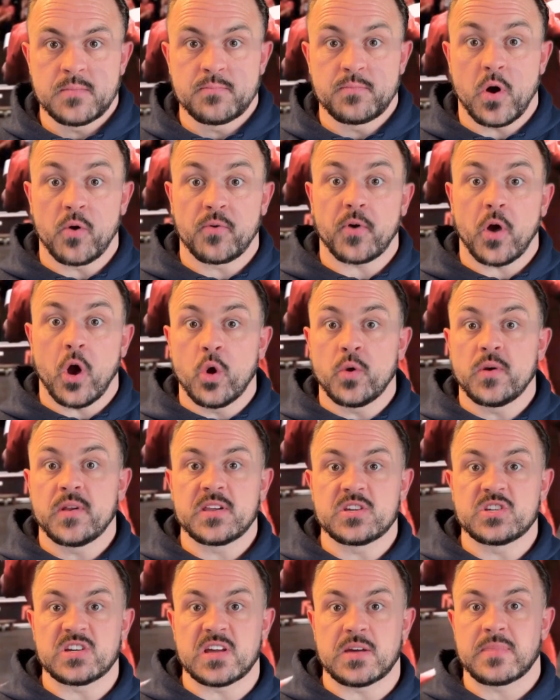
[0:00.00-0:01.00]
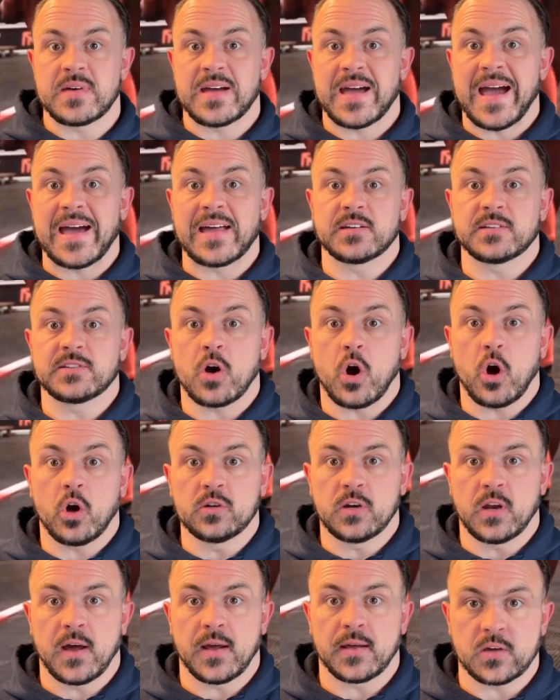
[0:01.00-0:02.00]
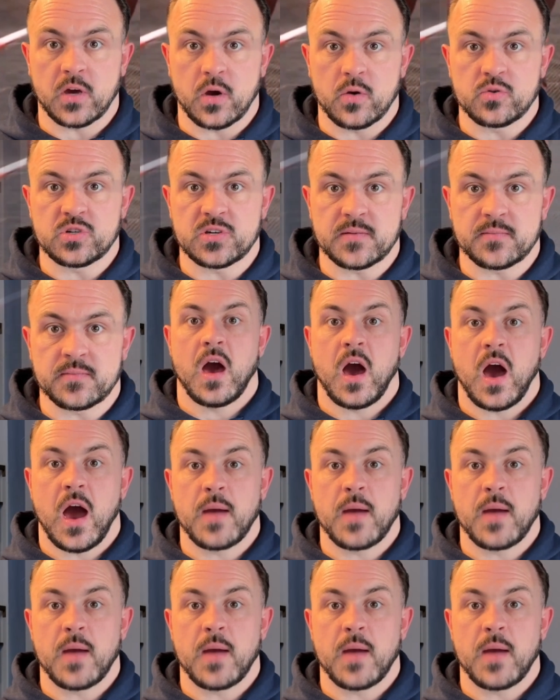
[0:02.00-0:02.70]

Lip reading: both owning a gym and online coaching.